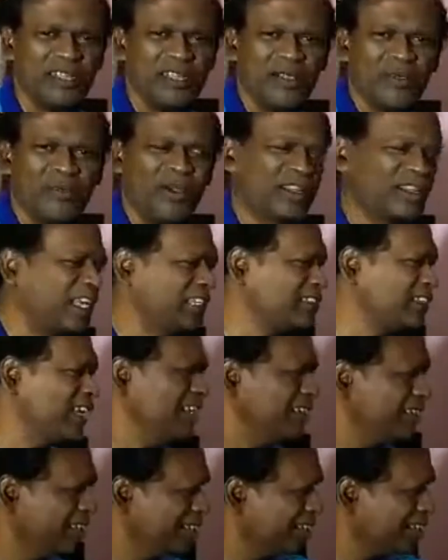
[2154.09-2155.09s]
One guy said,
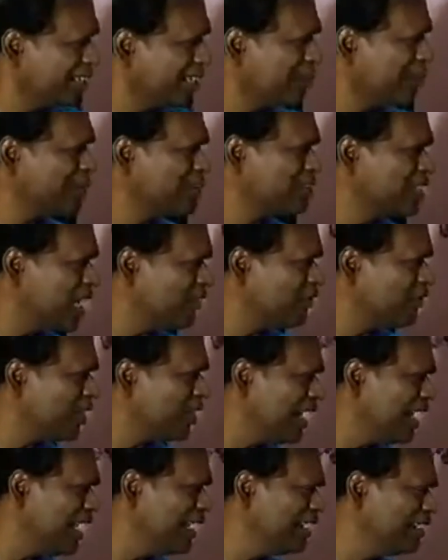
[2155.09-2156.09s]
keep it safe
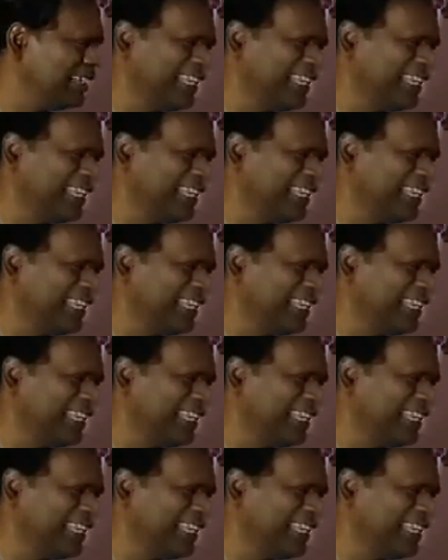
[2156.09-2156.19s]
and